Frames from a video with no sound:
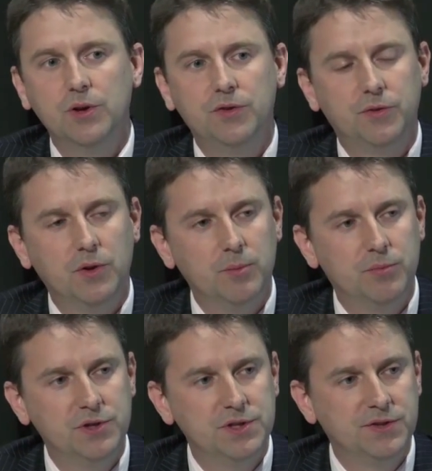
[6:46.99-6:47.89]
He's
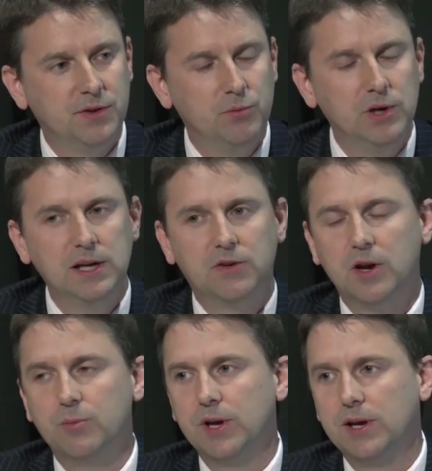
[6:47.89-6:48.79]
produced some really
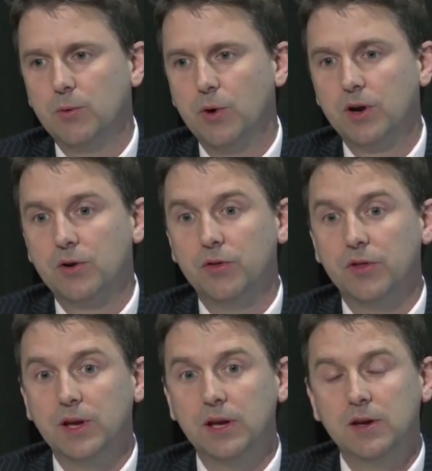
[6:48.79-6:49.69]
groundbreaking work
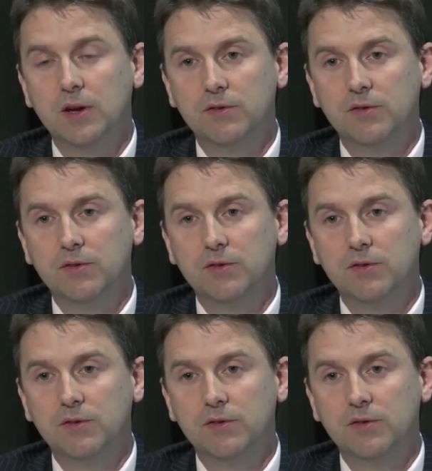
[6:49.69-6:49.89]
on the